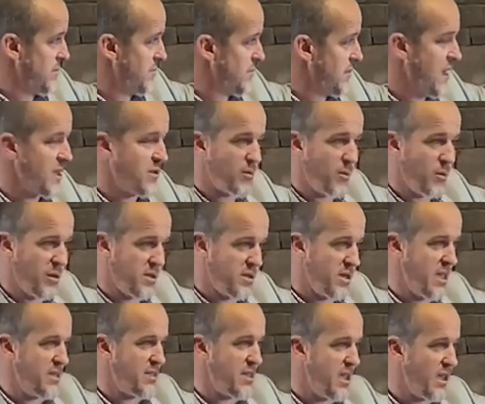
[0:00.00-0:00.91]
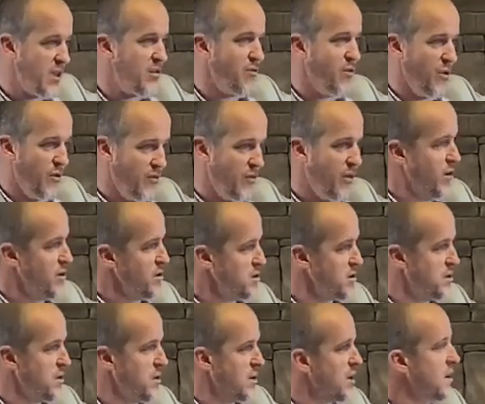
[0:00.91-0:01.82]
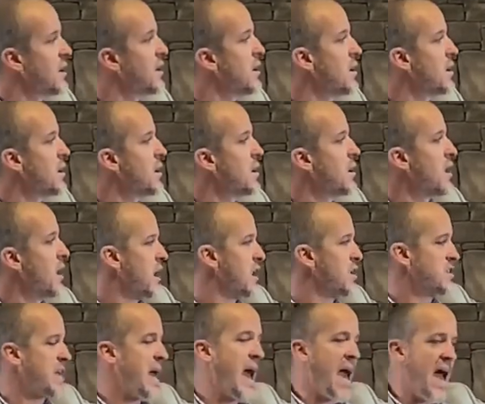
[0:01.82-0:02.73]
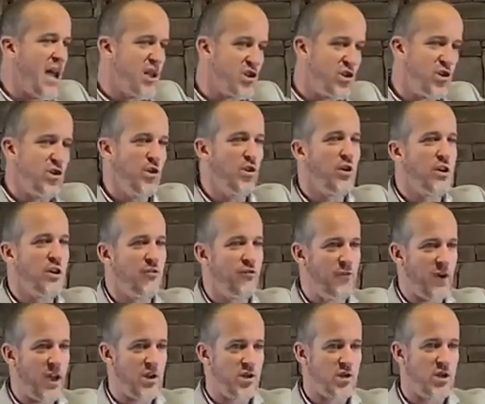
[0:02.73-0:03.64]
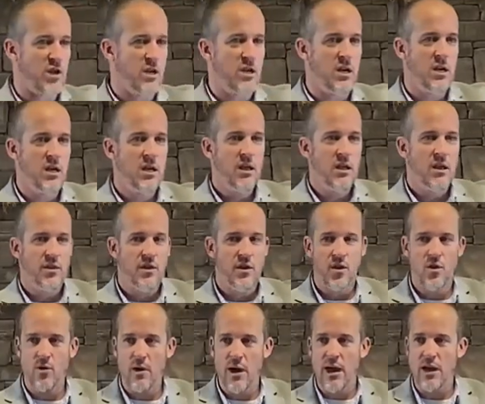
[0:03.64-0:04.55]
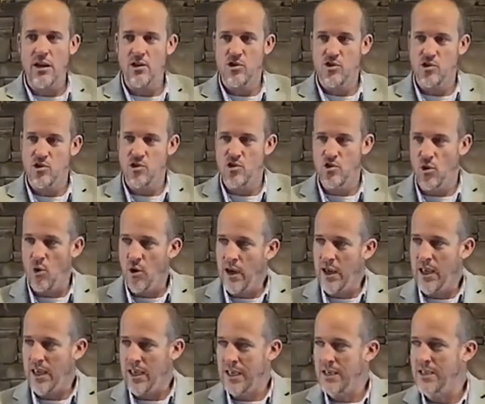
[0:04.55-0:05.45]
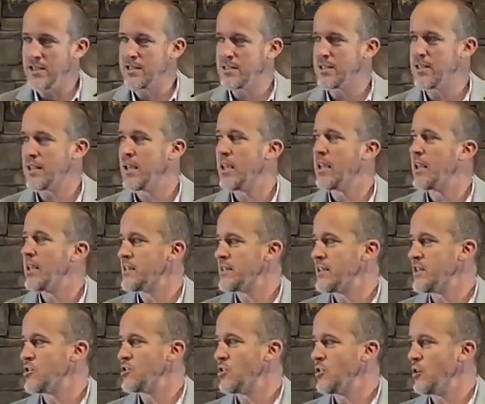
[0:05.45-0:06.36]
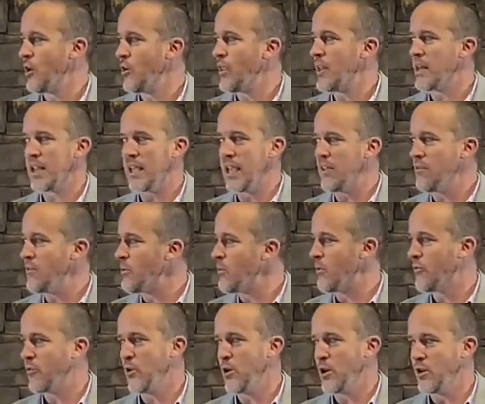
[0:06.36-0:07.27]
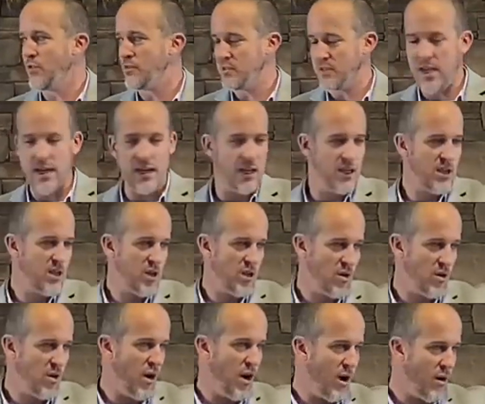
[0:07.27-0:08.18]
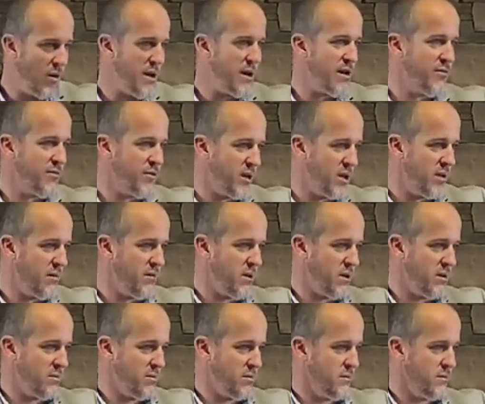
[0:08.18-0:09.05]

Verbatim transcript: That's what we say thank you for first. Because as you do confession, the great joy is is that you know that even before you've said it, you're already forgiven.